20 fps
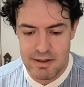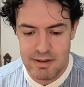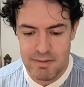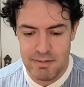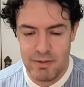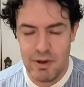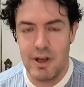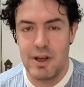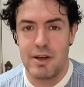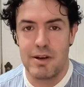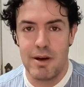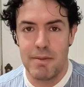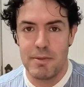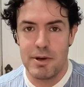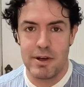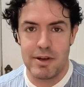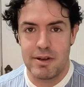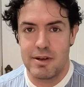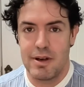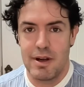well,
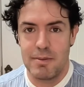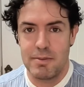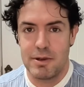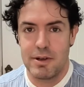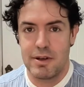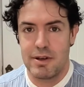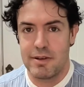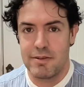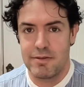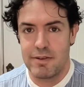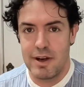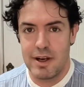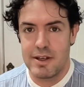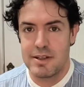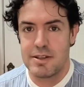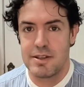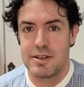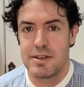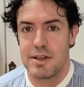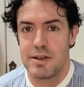I'm not afraid
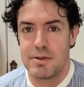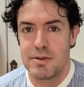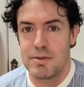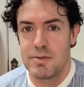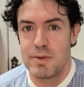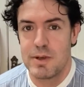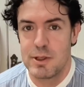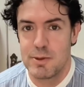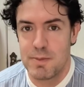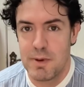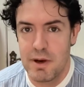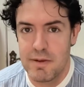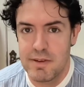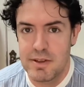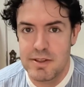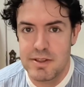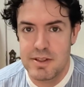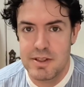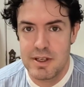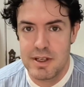to tell you which
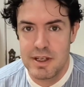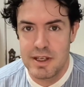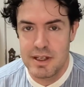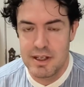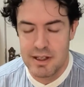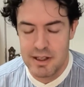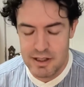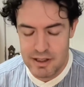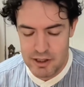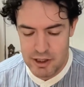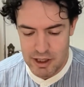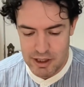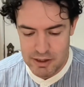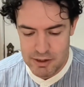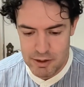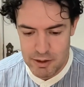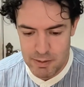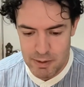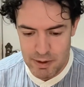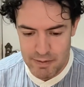province, in
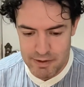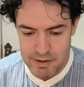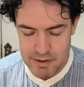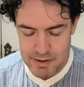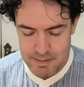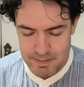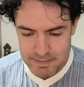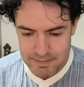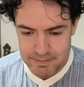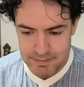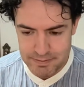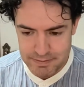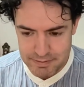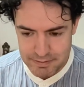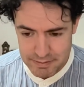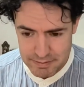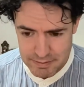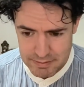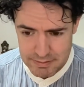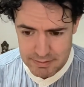Jiangsu province.
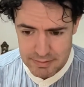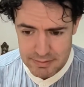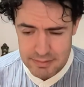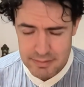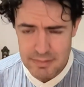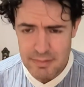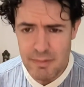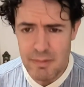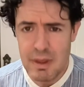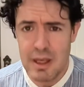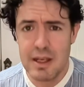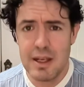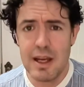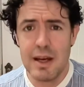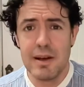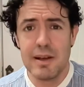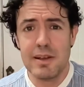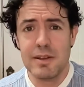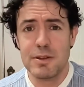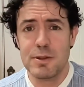
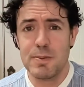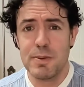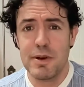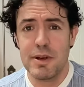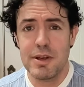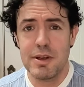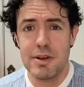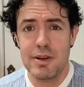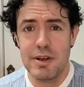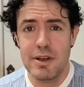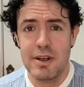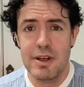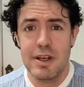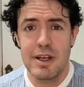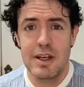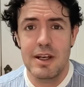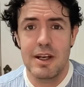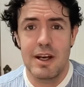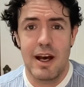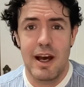Now, it looked pretty good.
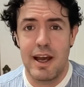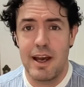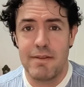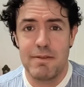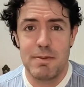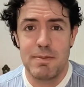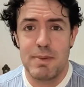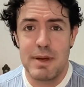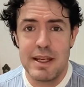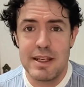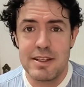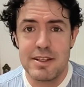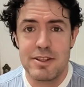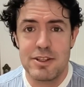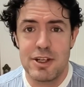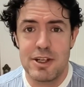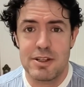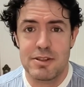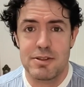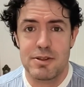I haven't been to
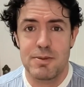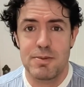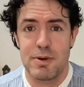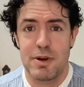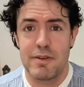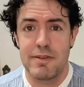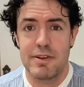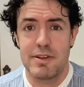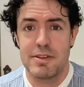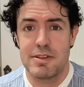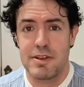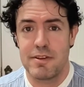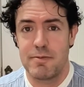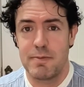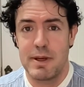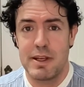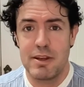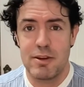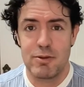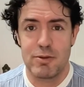Jiangsu province. I've
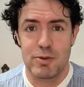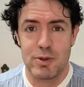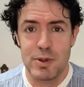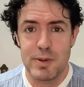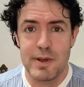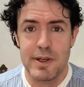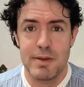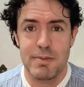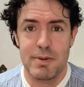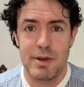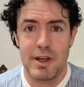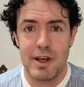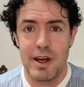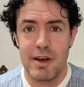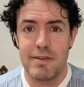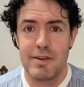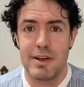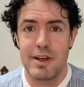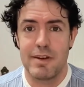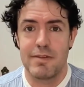been through it, but I
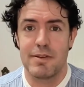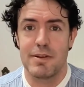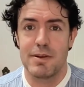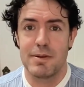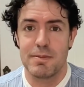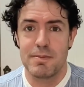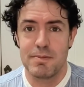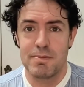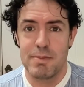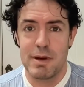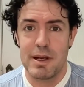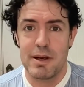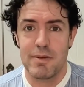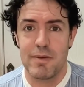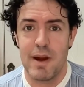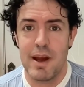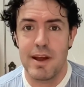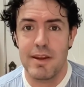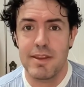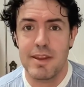haven't ever been
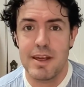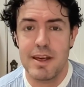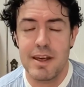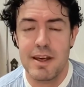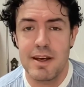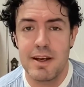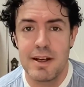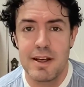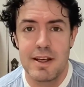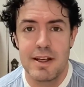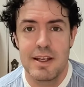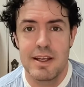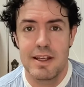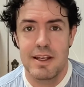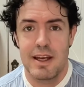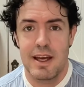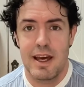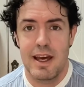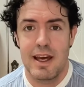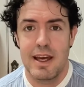around there.
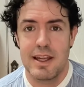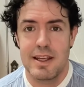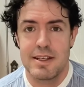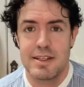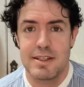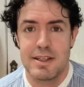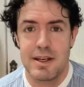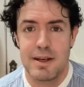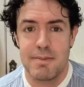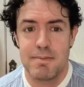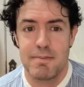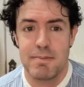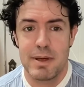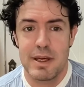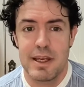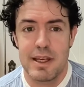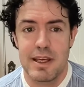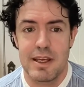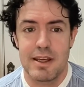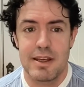And
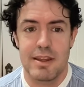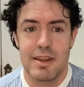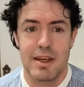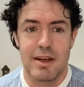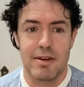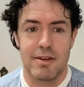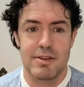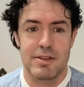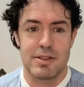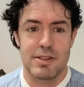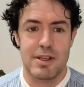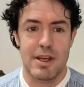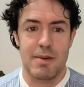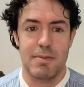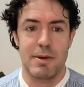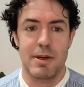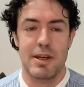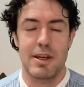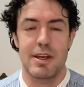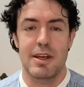being there in
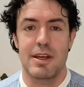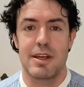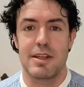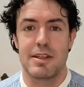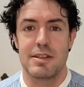summer,